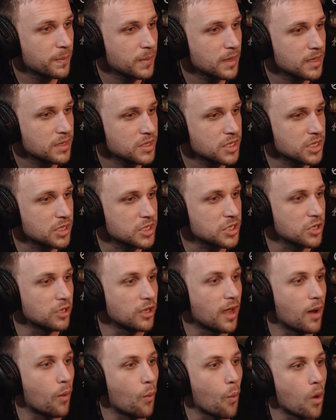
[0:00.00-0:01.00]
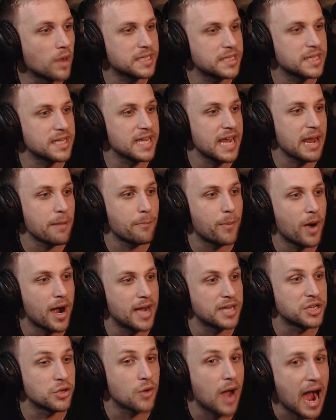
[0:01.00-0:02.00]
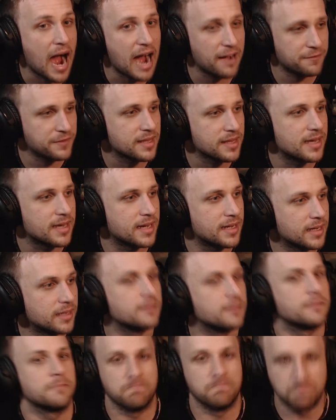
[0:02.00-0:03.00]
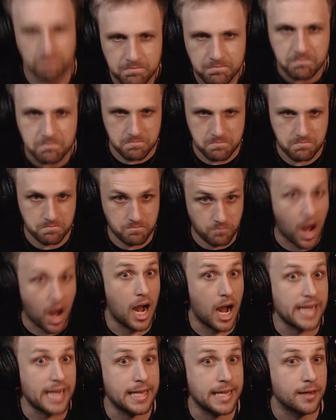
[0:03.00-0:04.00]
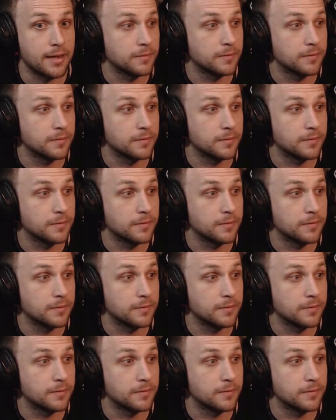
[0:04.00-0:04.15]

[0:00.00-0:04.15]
So like, what did the Empire do after that? I like that.